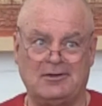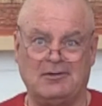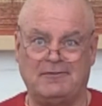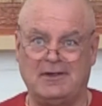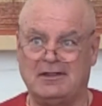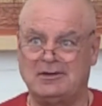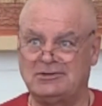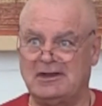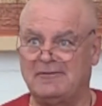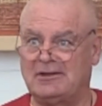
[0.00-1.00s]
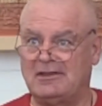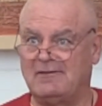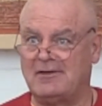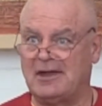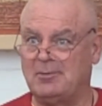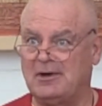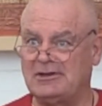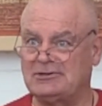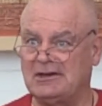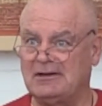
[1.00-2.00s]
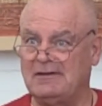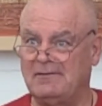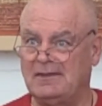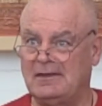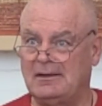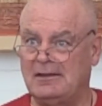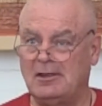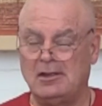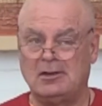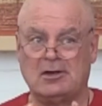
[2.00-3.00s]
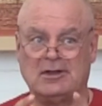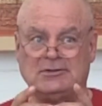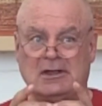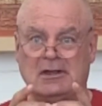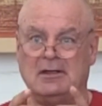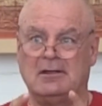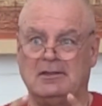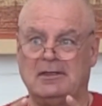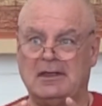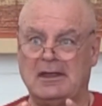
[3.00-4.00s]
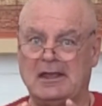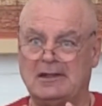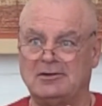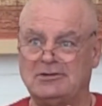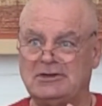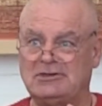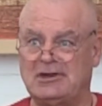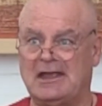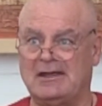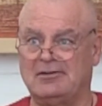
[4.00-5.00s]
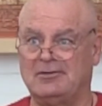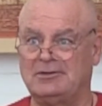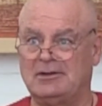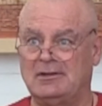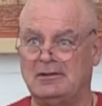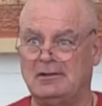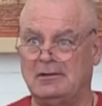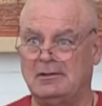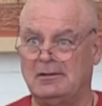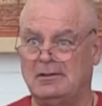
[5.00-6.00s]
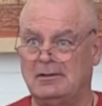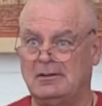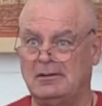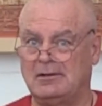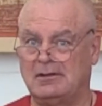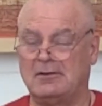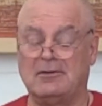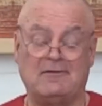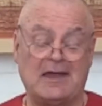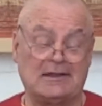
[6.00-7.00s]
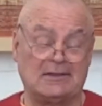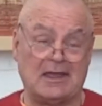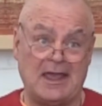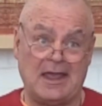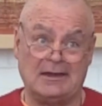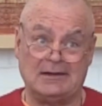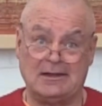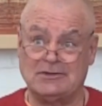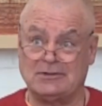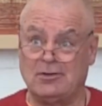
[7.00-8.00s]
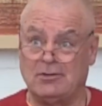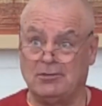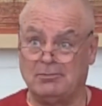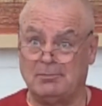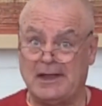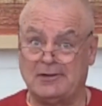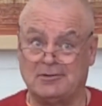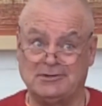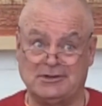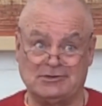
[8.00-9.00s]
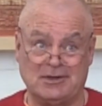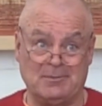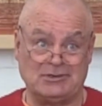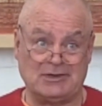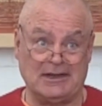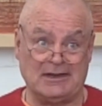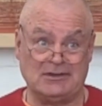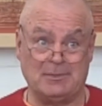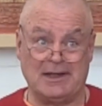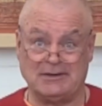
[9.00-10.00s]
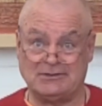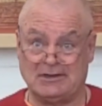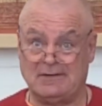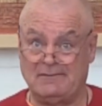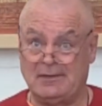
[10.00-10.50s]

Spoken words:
you'll feel a shift in the vibration. Because the energy channels, in fact, the hand is a whole microsystem in Chinese medicine.